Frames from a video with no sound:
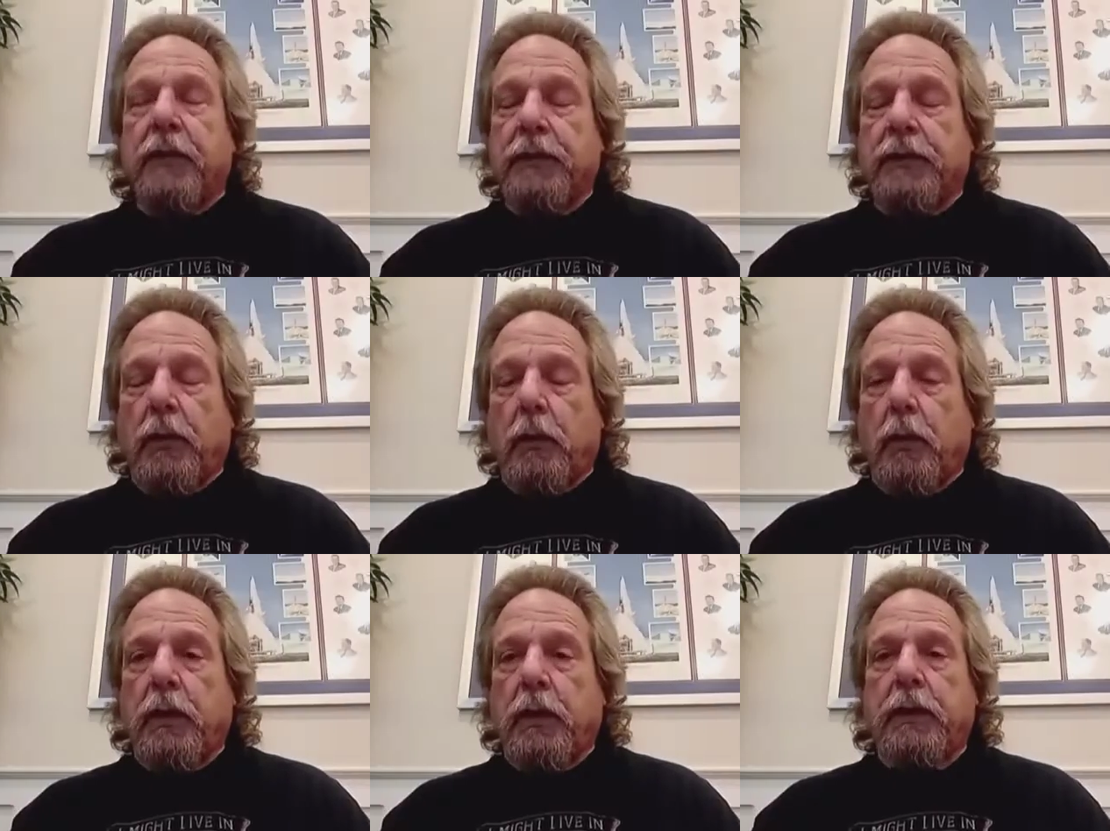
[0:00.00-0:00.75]
I first
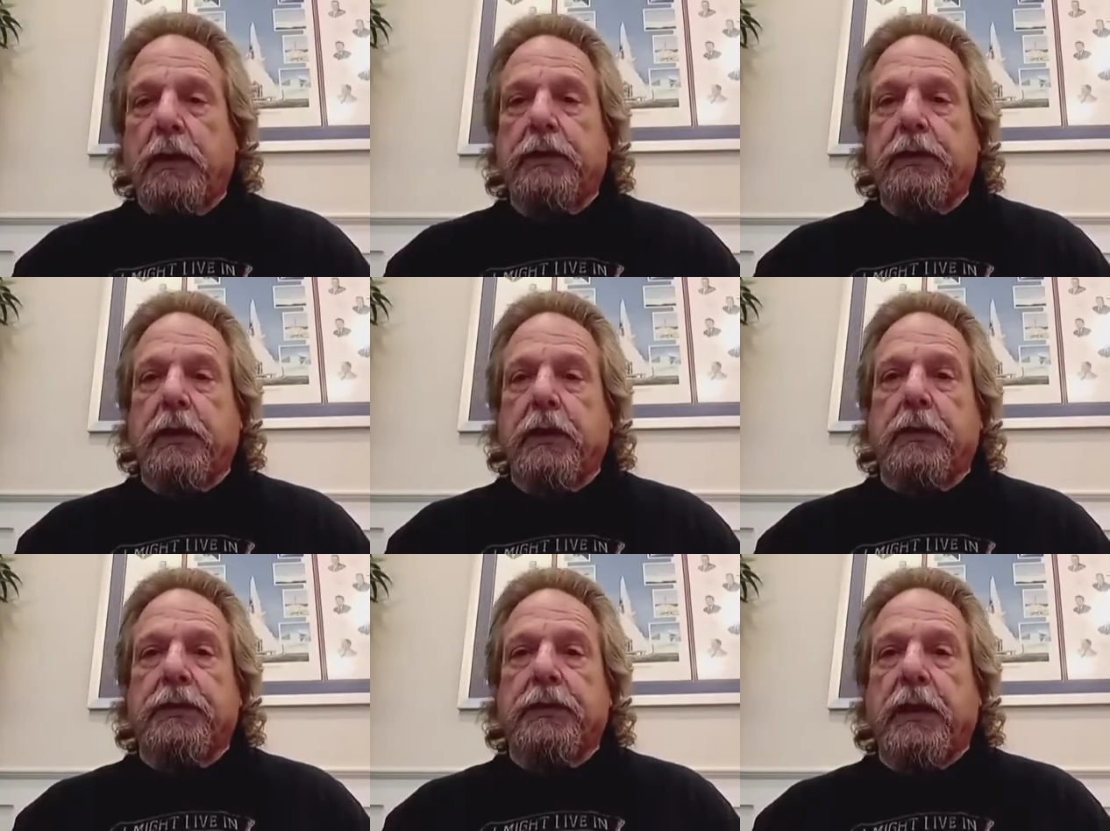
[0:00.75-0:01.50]
started working at
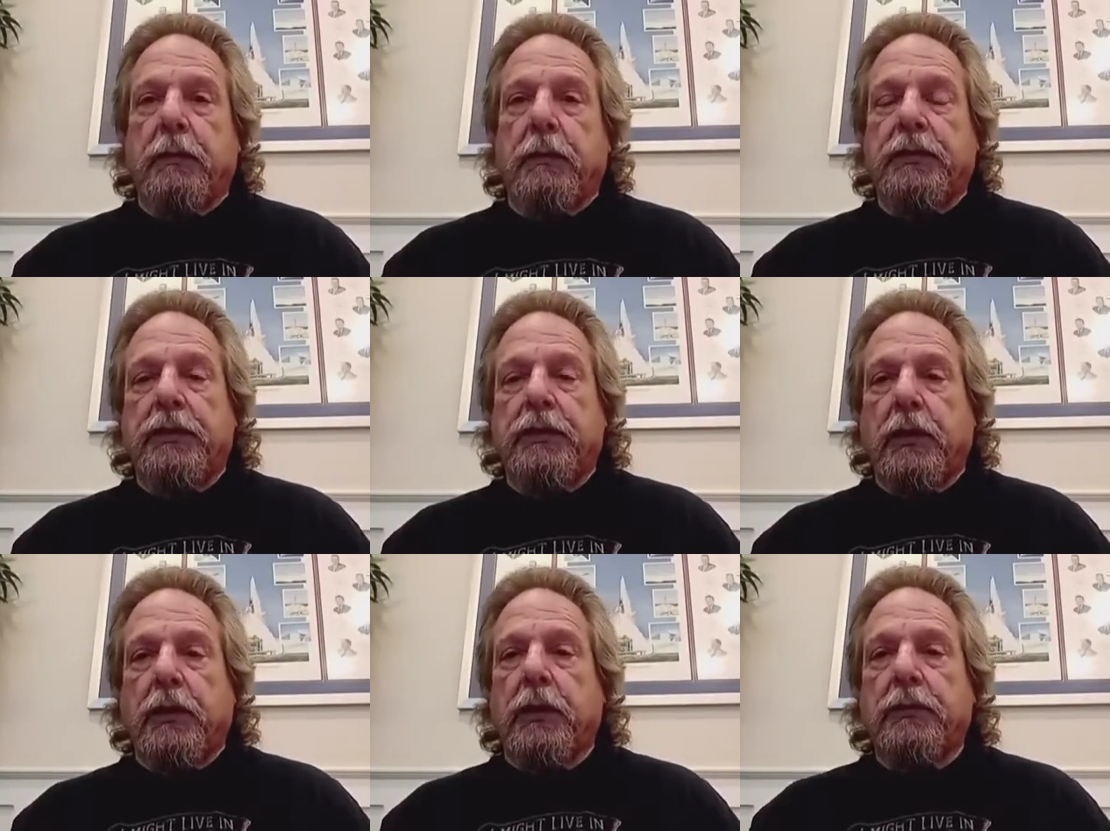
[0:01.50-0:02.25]
Charleston, I was in
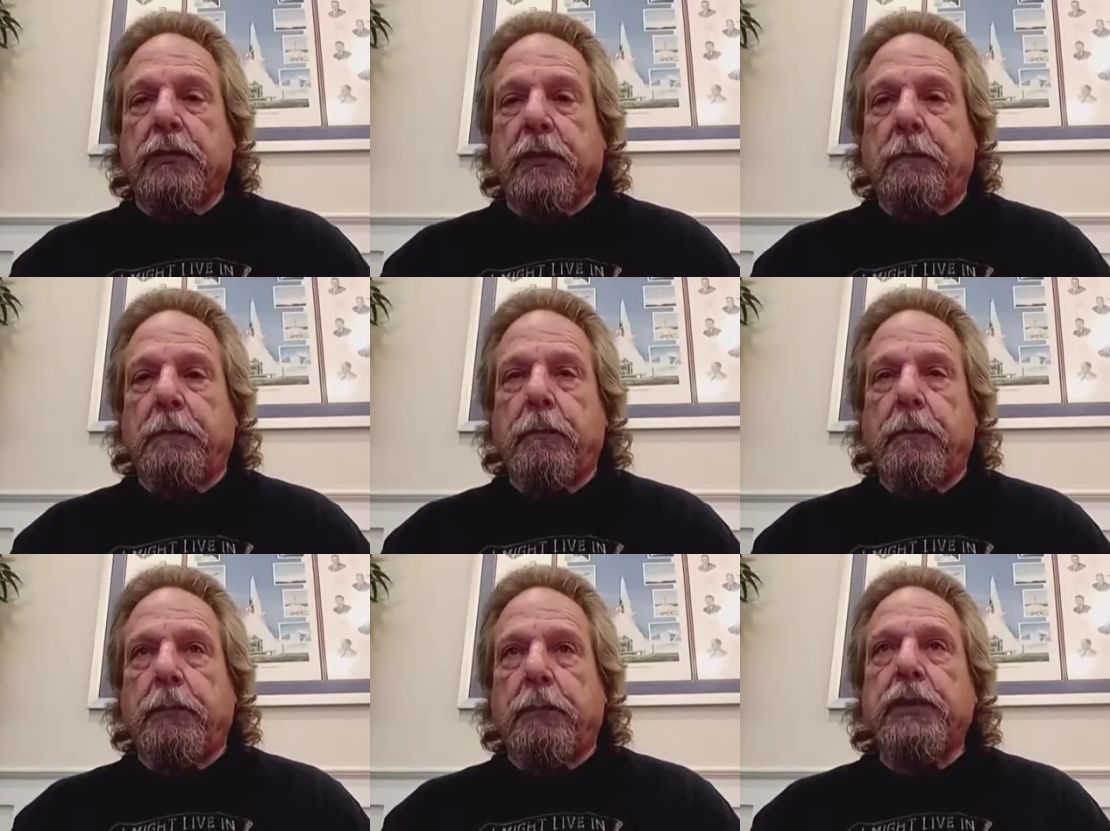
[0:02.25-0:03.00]
charge with
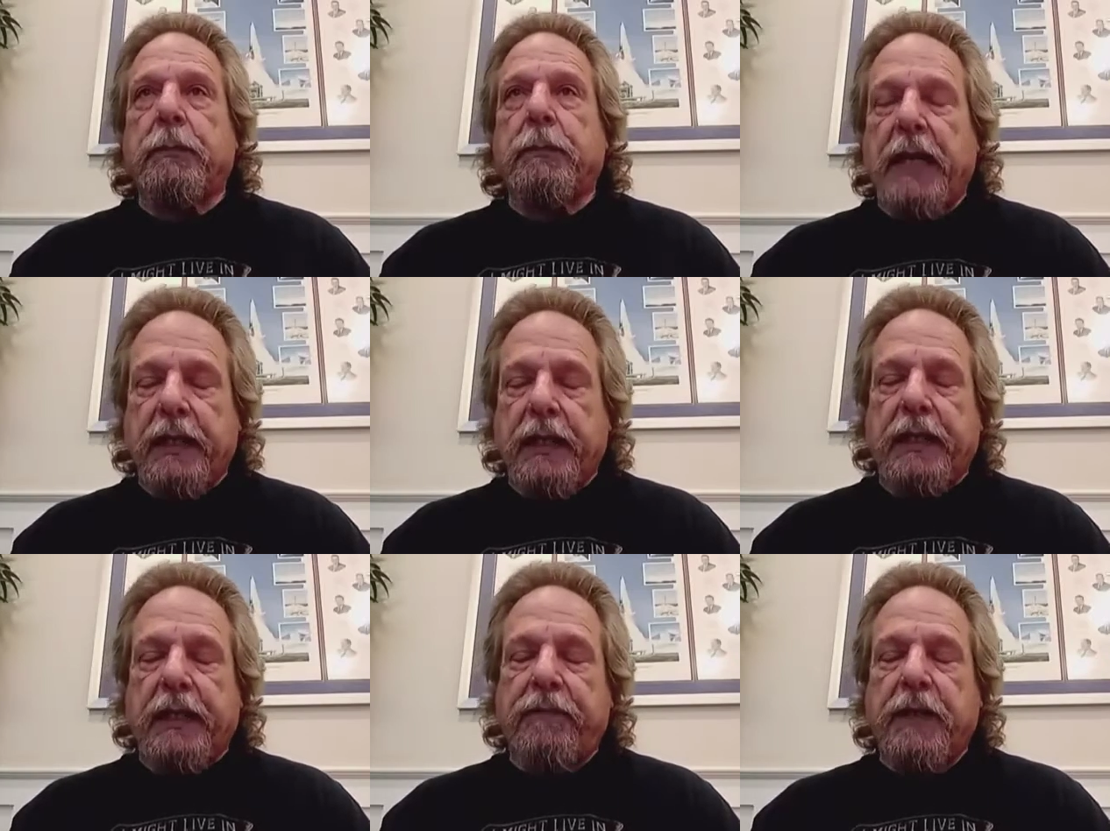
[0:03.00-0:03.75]
pushing back
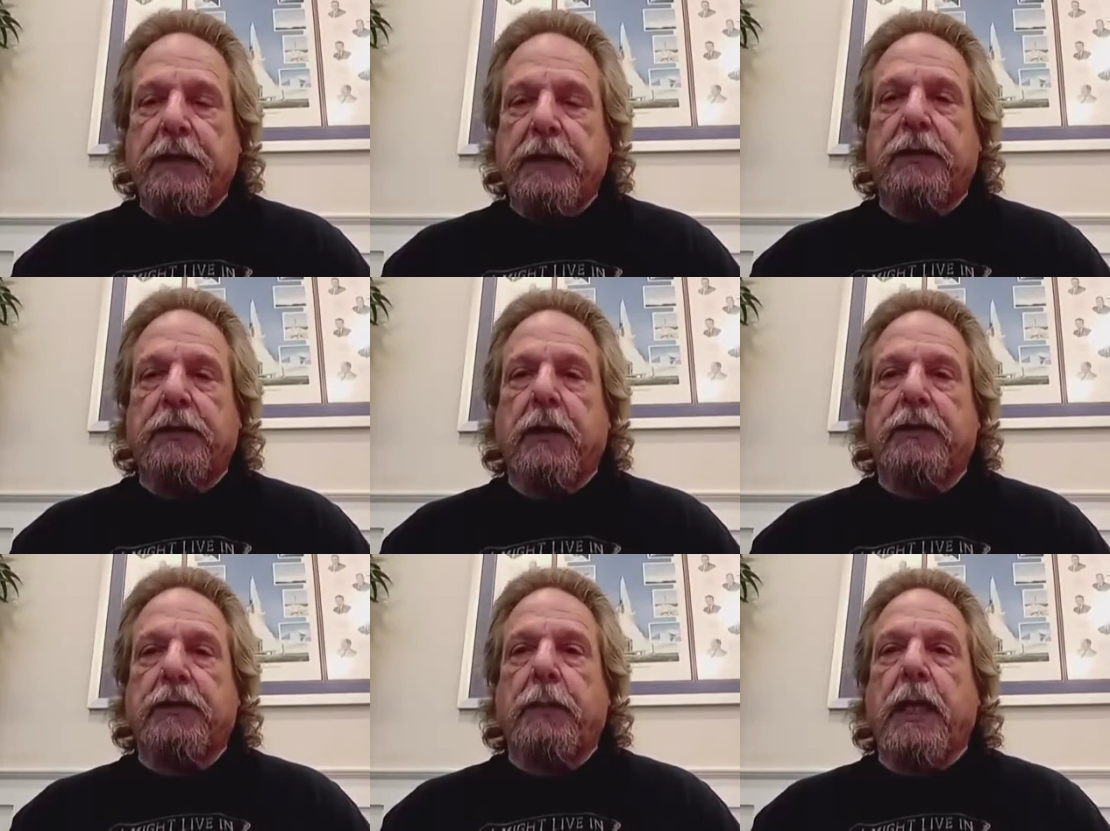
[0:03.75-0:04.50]
defects to
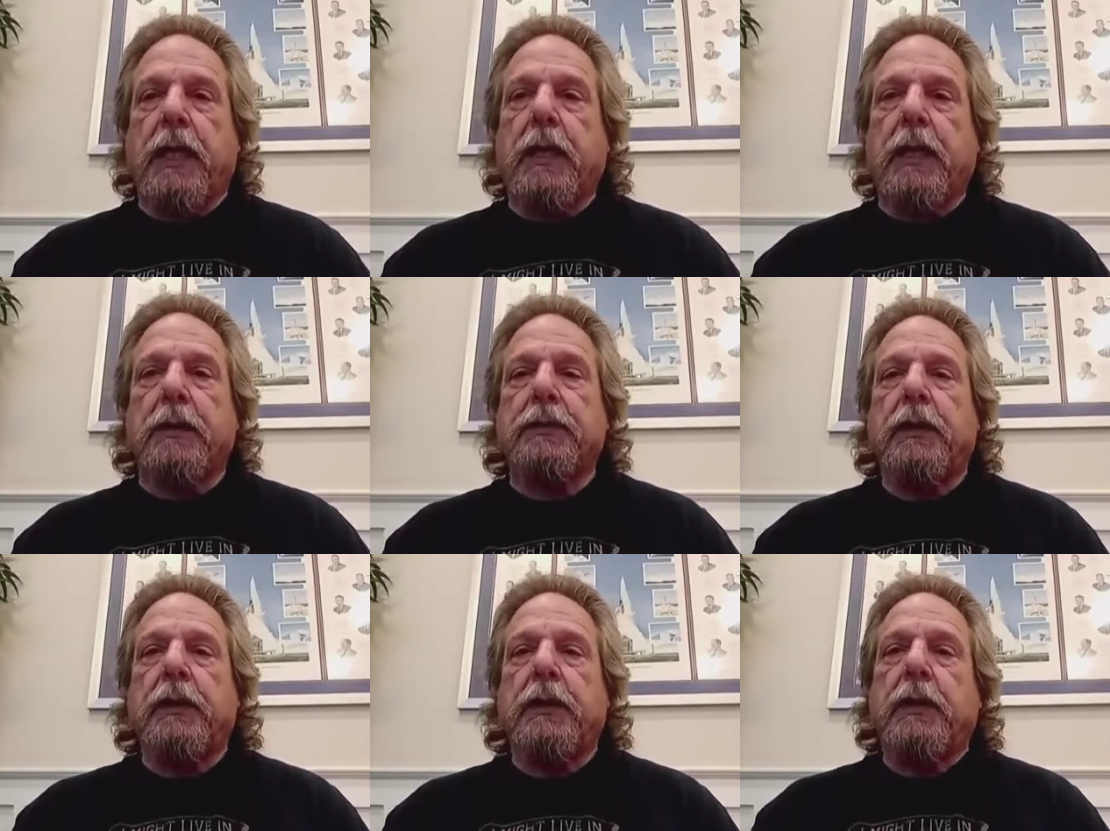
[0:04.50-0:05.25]
our suppliers.